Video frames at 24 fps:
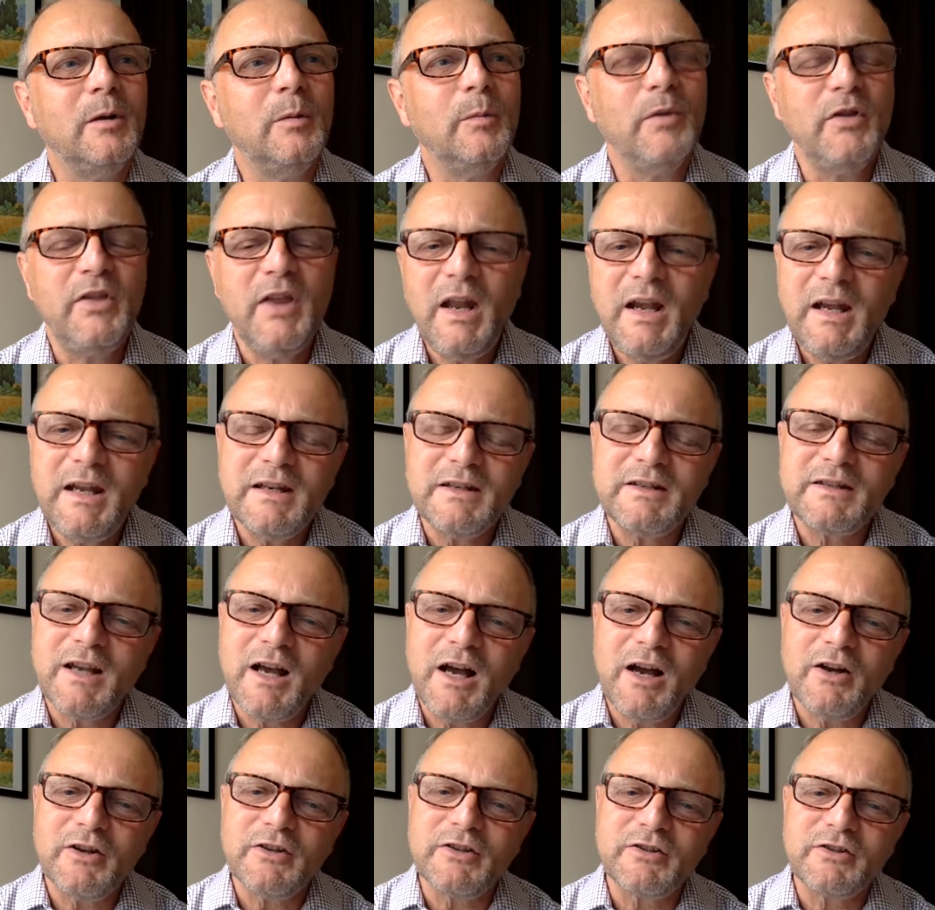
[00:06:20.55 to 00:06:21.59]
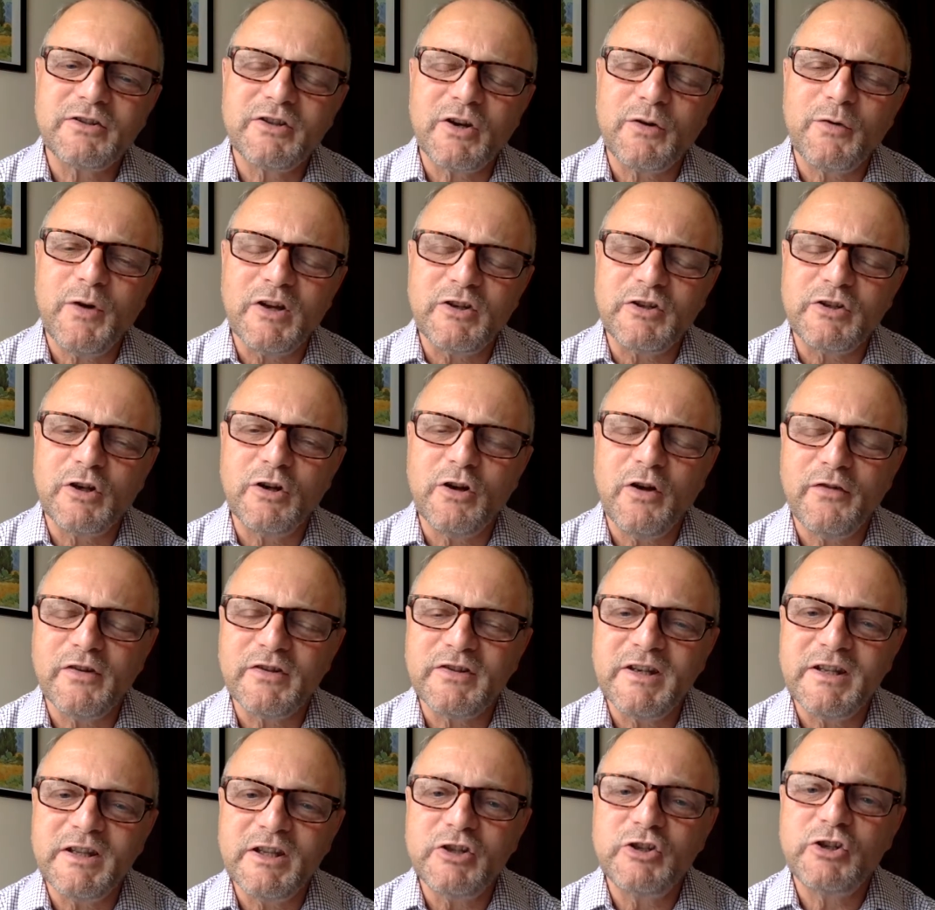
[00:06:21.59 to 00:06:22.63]
But then it asks a question of
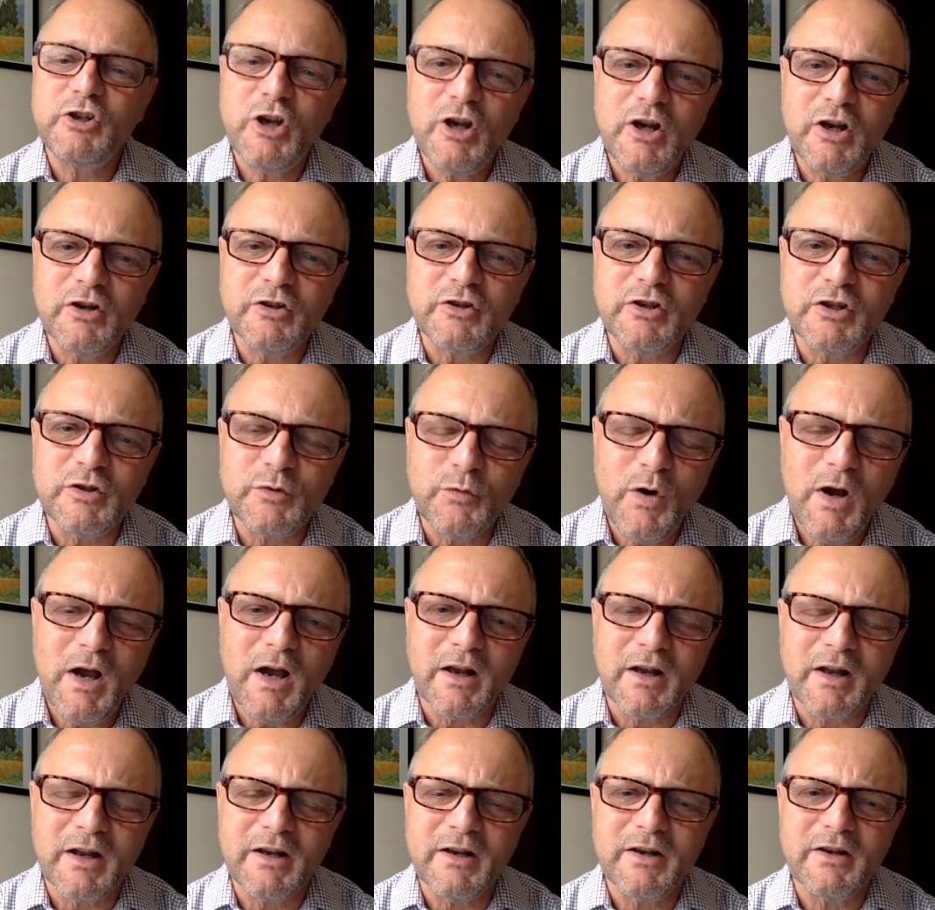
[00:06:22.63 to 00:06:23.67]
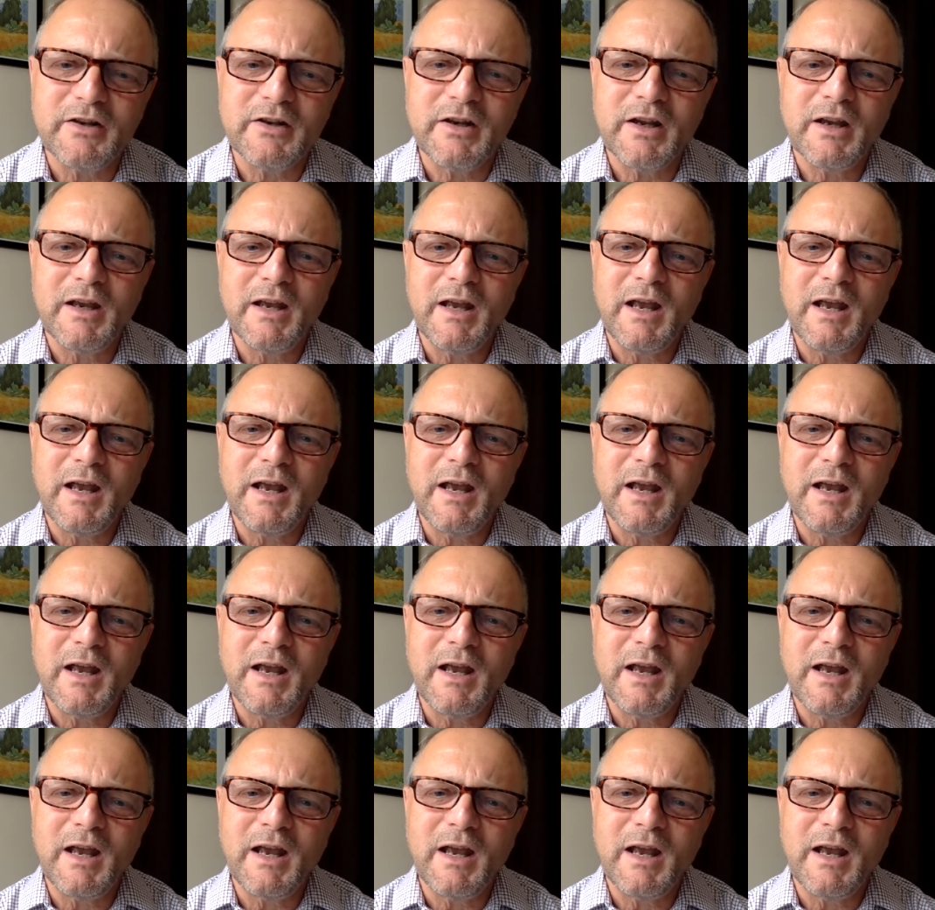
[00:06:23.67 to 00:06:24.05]
us in the church as well, and